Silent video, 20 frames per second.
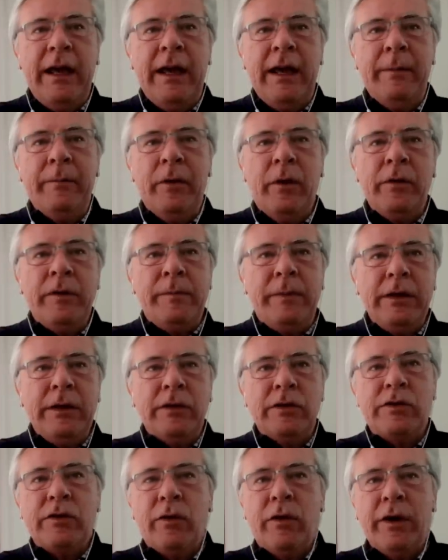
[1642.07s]
only
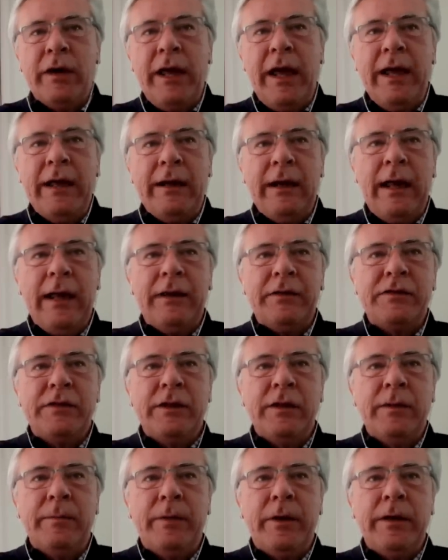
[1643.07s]
beaten a short head
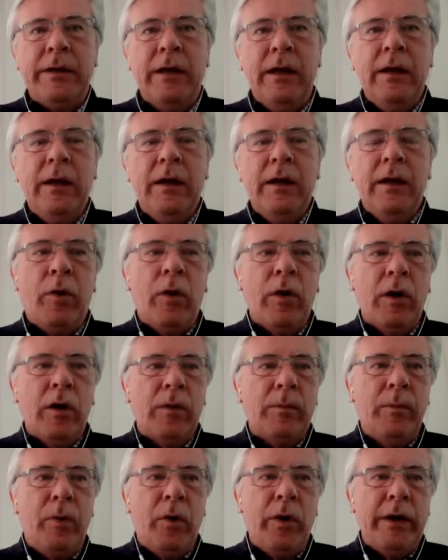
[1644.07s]
last year by
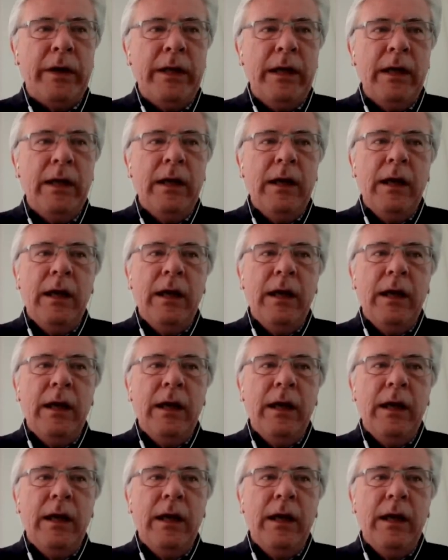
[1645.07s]
Porlock Boy.